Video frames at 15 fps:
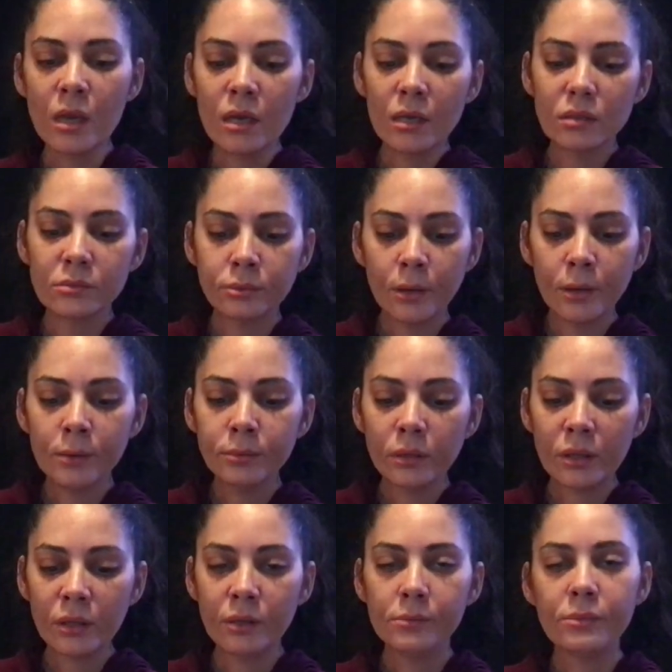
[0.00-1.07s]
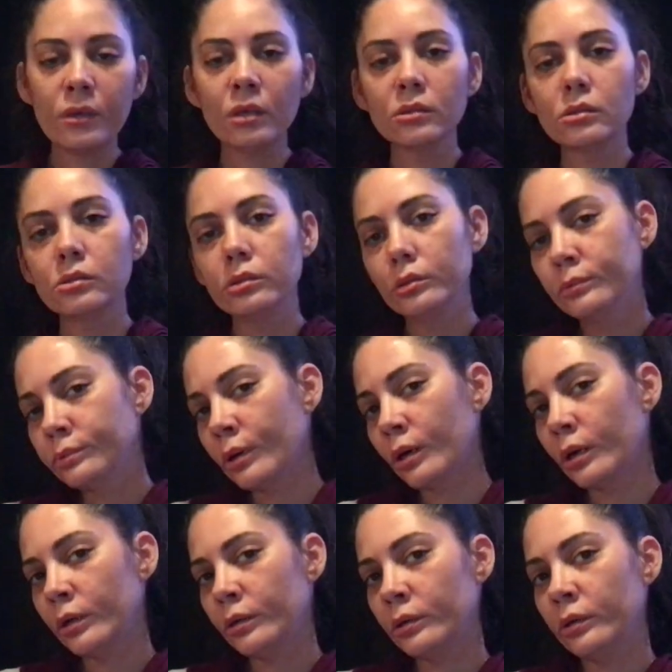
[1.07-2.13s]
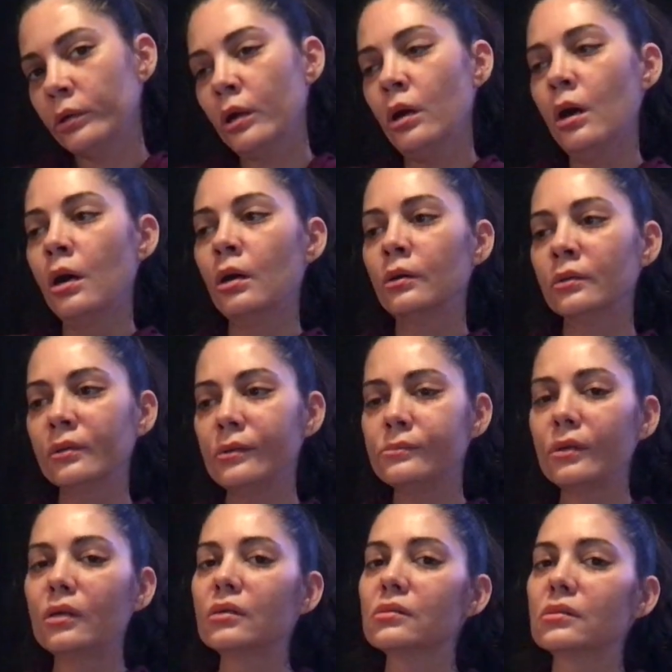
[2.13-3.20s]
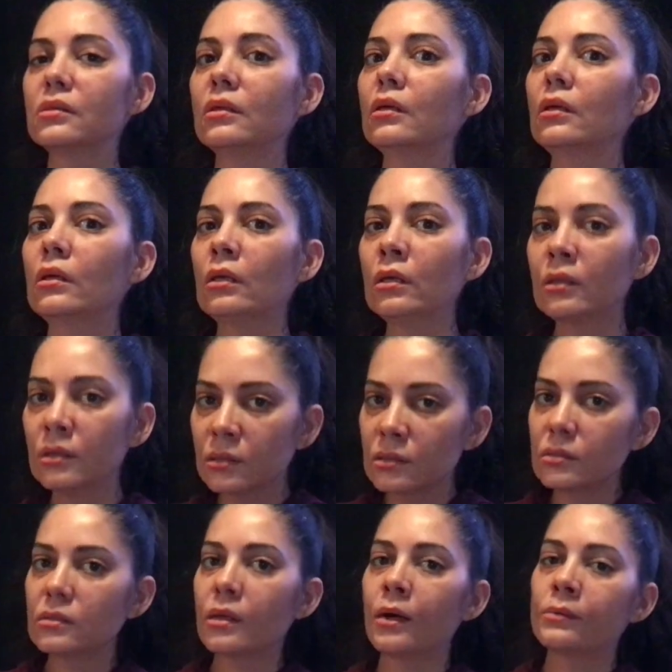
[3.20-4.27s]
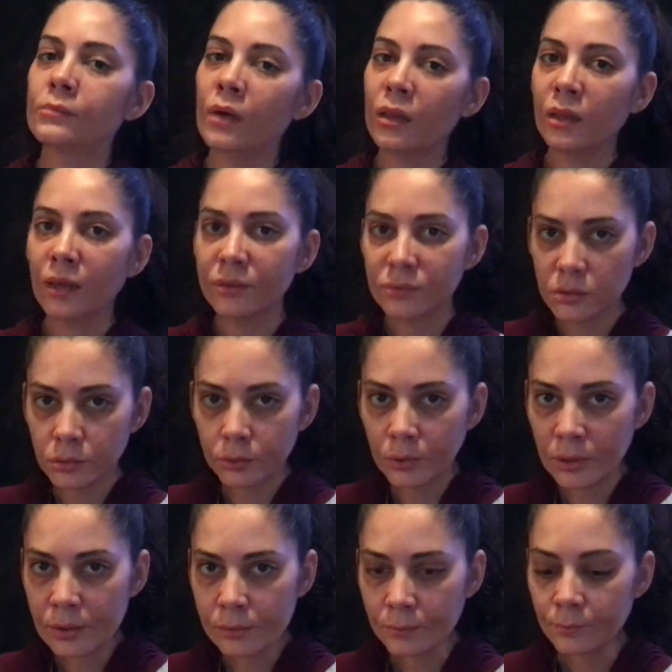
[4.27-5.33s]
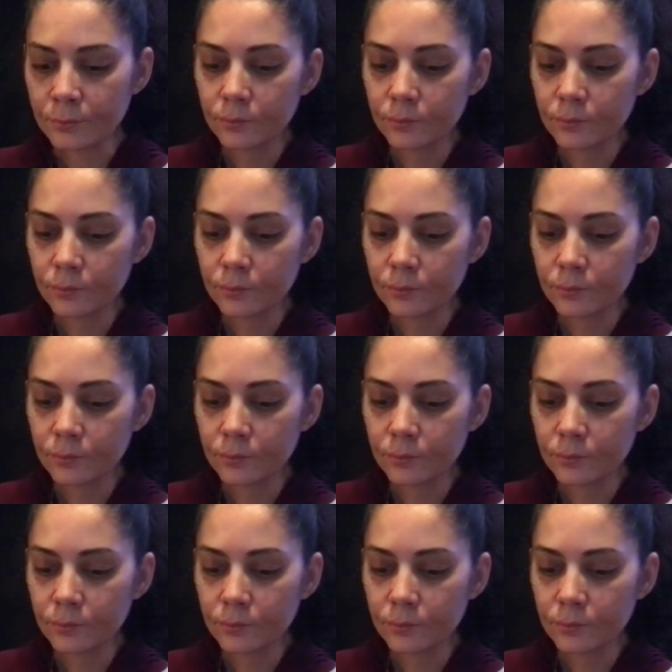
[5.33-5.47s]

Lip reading: It's probably gonna be a 2-parter only because it is my life story